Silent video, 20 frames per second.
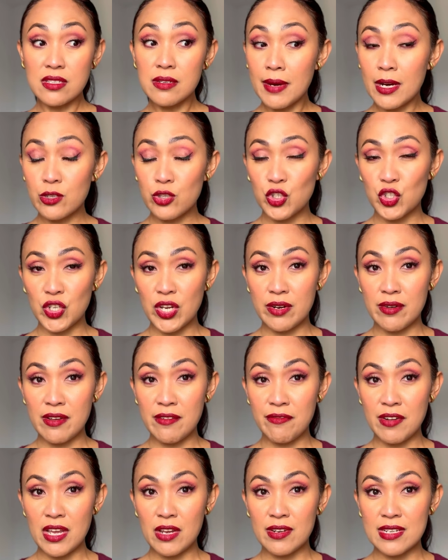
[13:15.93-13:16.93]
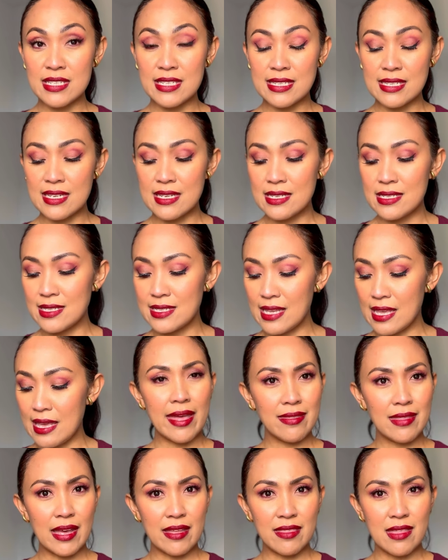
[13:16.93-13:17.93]
about cherry fragrances,
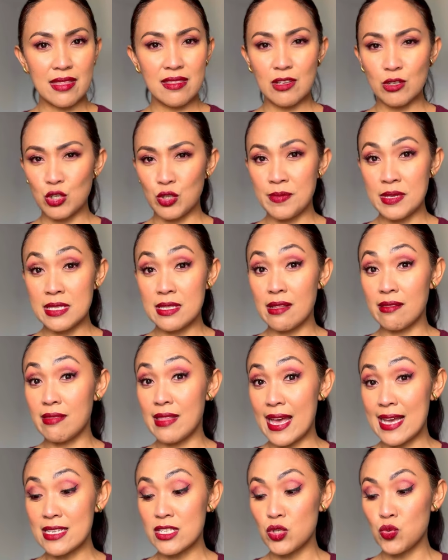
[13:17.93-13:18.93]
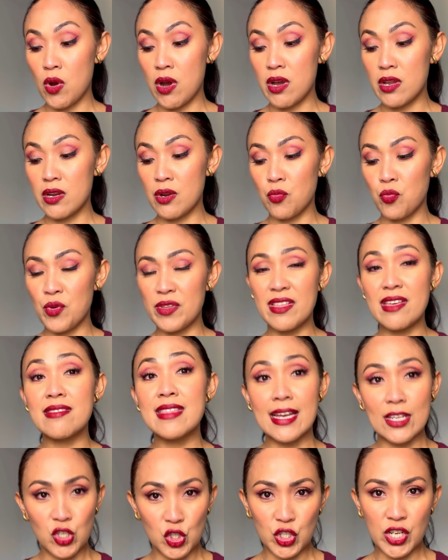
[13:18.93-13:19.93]
and I think this will be the last one within
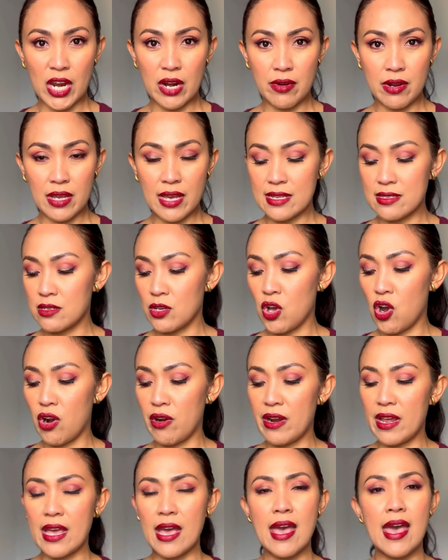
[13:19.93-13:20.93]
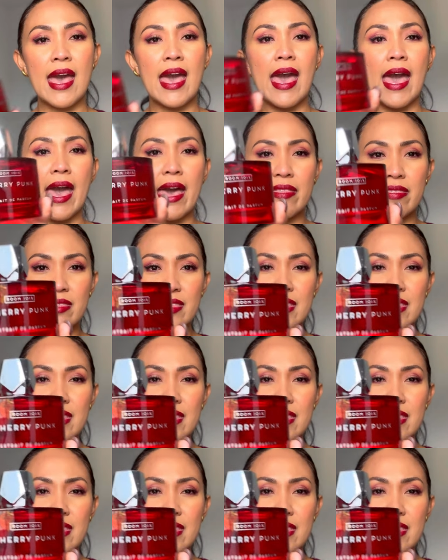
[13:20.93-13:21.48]
that cherry category, and